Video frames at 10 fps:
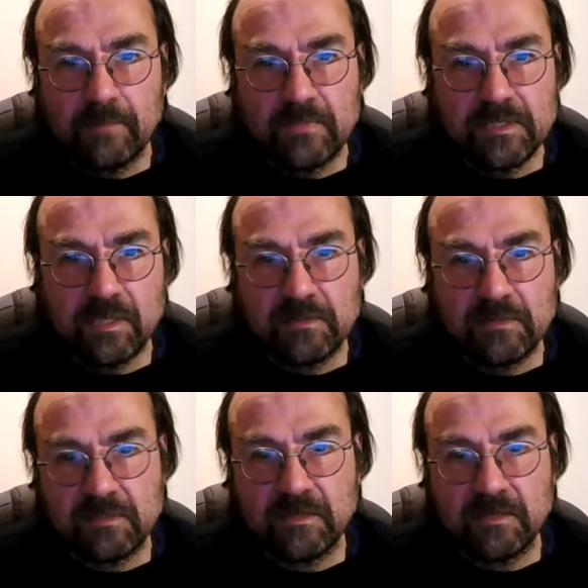So
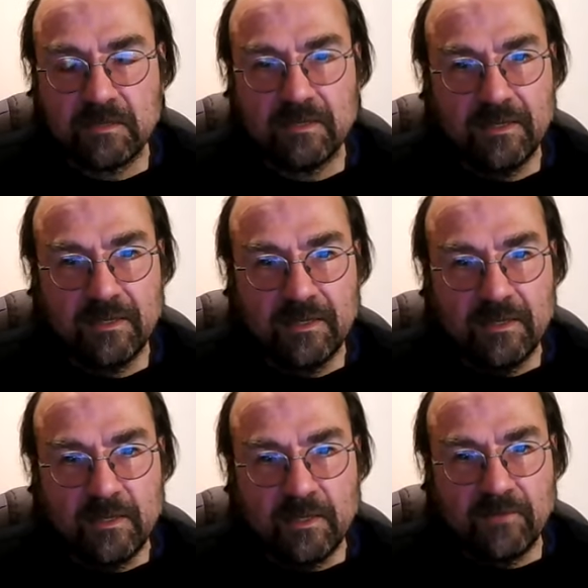there's the
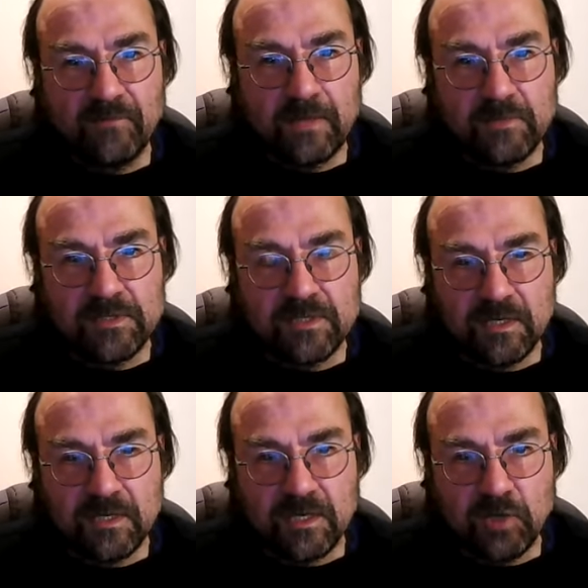famous
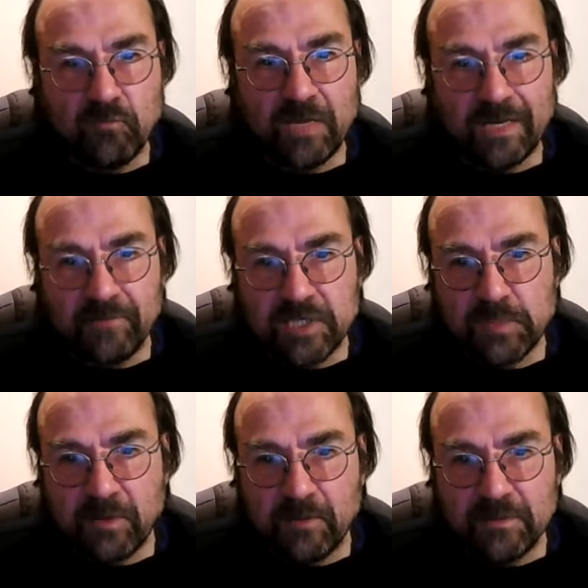gorilla
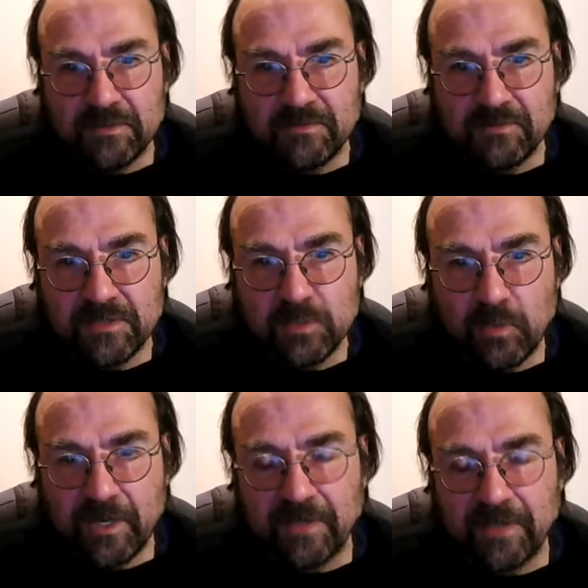experiment, of course,
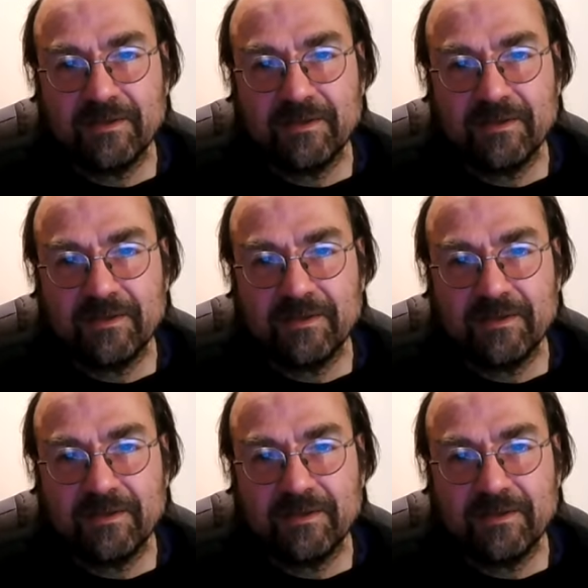where